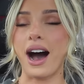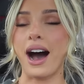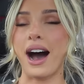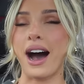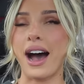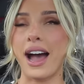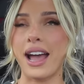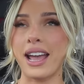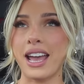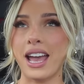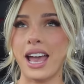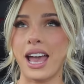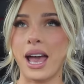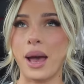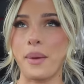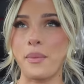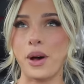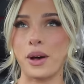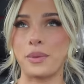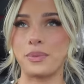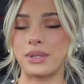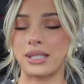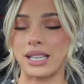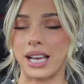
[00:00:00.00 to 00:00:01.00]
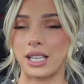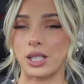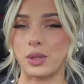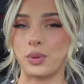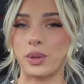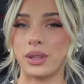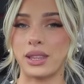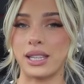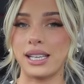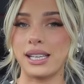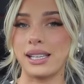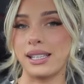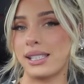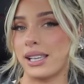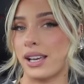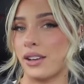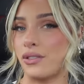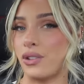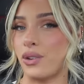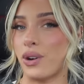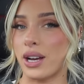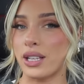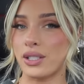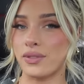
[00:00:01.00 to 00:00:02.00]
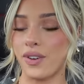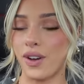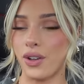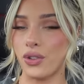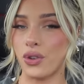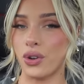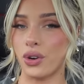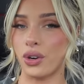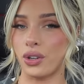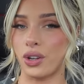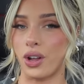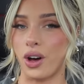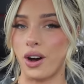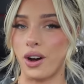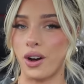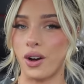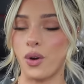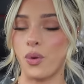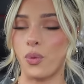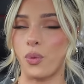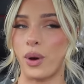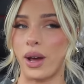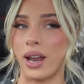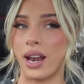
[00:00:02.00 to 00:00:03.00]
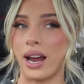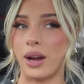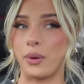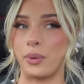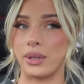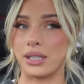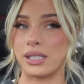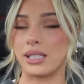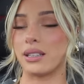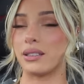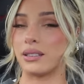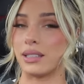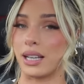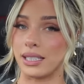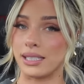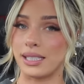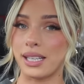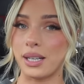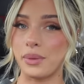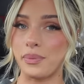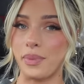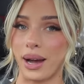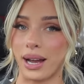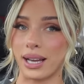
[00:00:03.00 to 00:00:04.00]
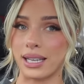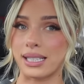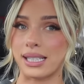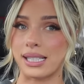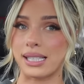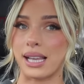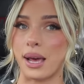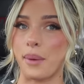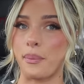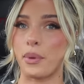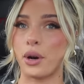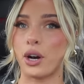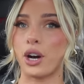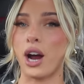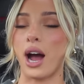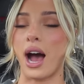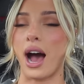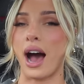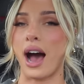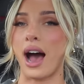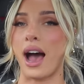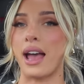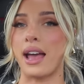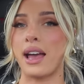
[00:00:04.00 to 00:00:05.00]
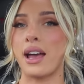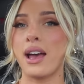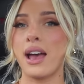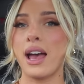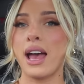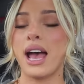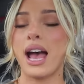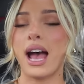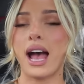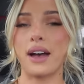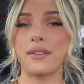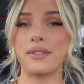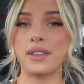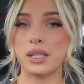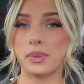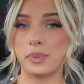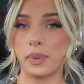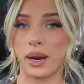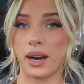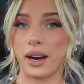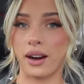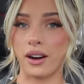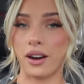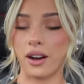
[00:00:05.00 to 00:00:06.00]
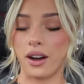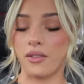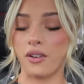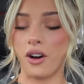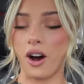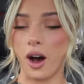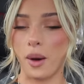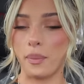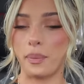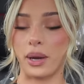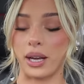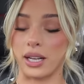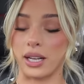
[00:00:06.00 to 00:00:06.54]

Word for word: I am obsessed with these. If you guys followed along when I went to London back in December, I had this pair of hot